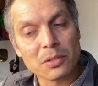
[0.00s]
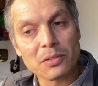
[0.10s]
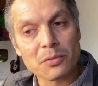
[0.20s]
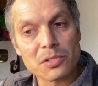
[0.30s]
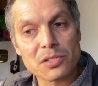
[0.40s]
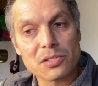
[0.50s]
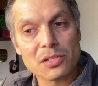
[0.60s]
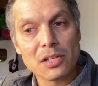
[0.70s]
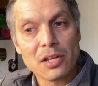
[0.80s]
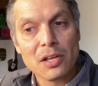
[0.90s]
there was
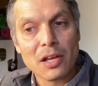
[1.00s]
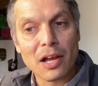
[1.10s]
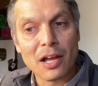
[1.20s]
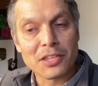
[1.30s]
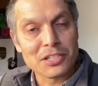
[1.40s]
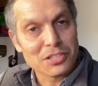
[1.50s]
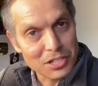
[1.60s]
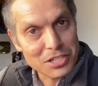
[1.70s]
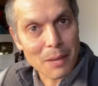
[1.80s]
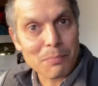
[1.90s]
the
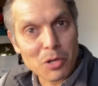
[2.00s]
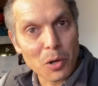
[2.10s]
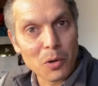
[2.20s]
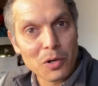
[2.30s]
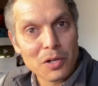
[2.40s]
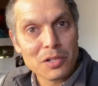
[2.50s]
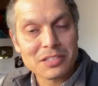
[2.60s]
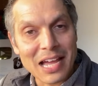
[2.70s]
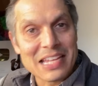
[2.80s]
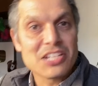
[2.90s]
TEPCO
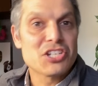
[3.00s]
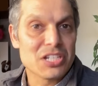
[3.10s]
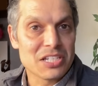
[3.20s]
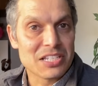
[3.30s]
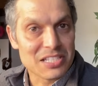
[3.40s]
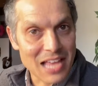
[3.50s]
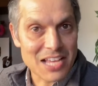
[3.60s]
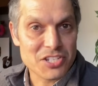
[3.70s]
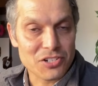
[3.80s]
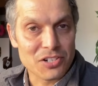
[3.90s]
Daiichi
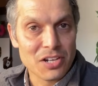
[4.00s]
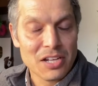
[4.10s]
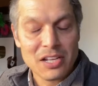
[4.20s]
disaster,